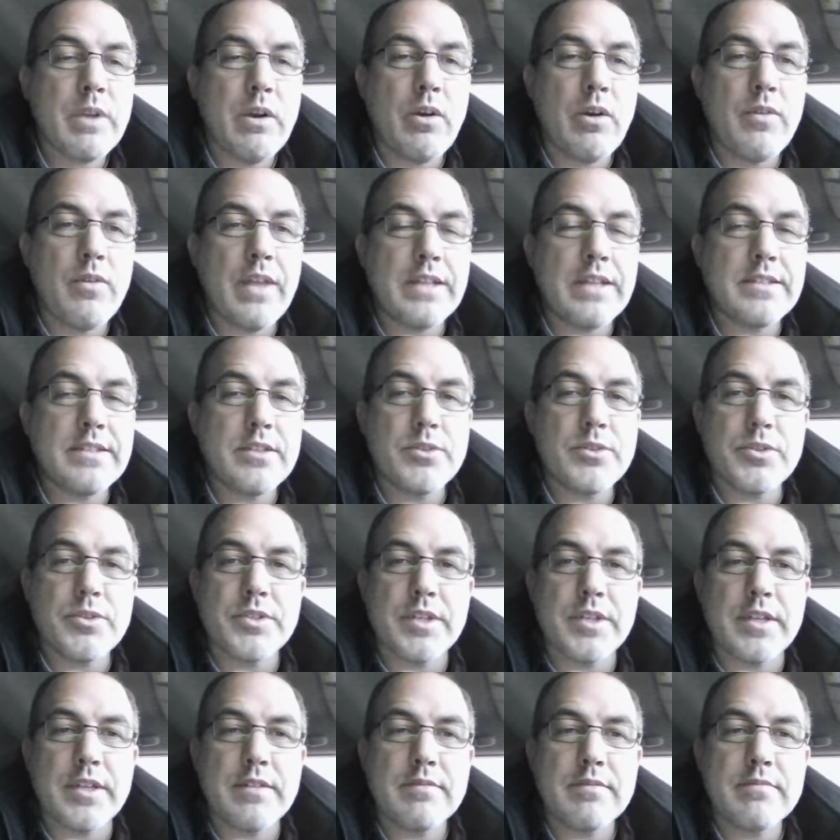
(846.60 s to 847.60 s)
Oh, that's
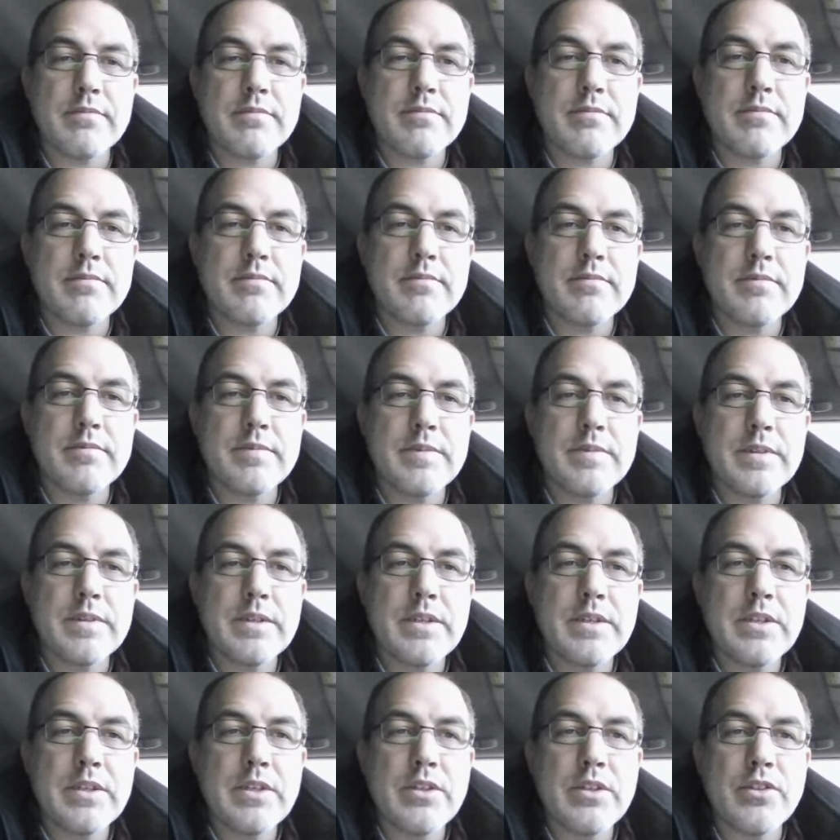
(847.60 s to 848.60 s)
interesting.
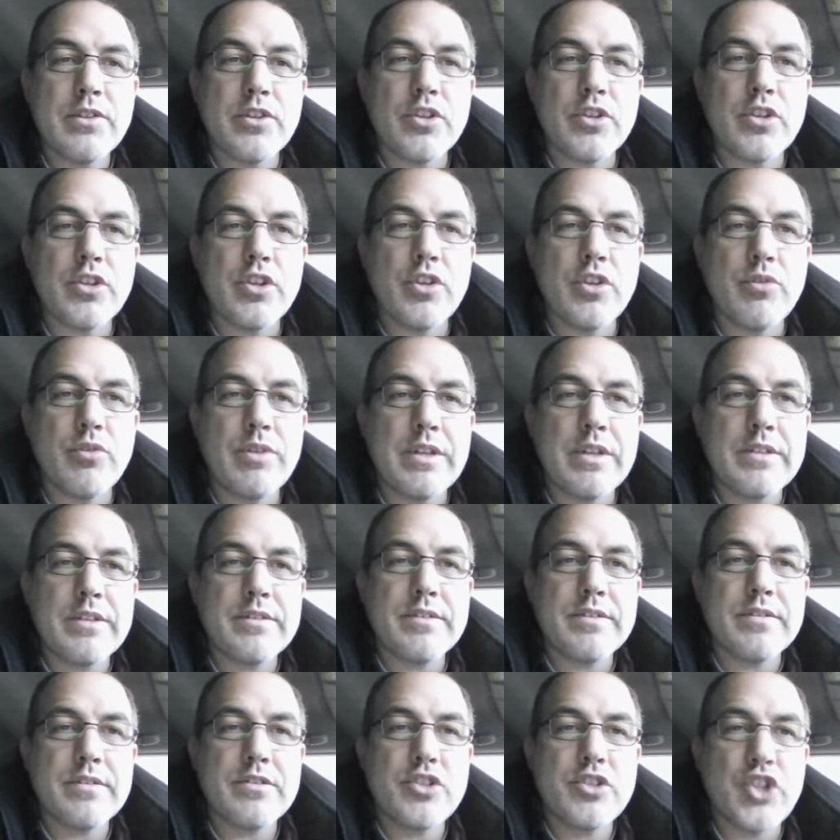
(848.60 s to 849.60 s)
The
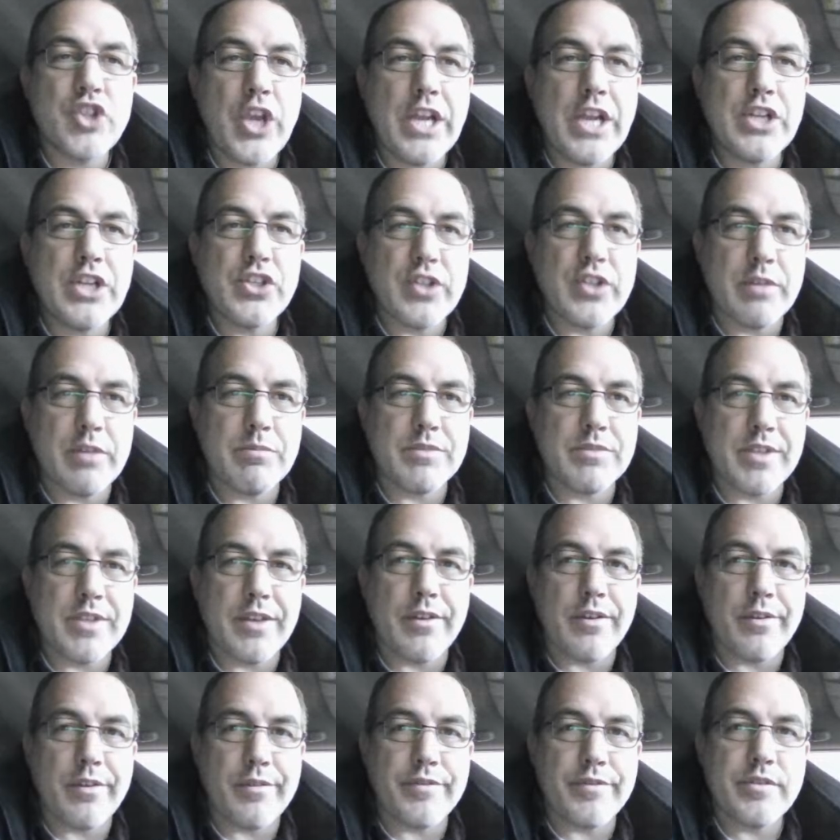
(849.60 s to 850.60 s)
units change
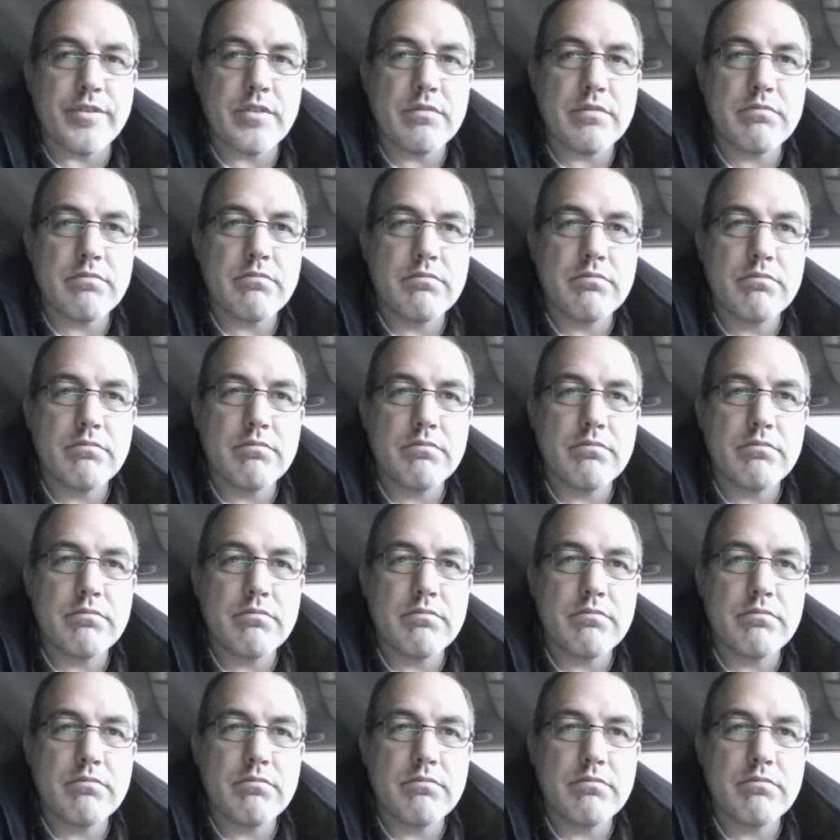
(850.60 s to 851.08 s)
themselves.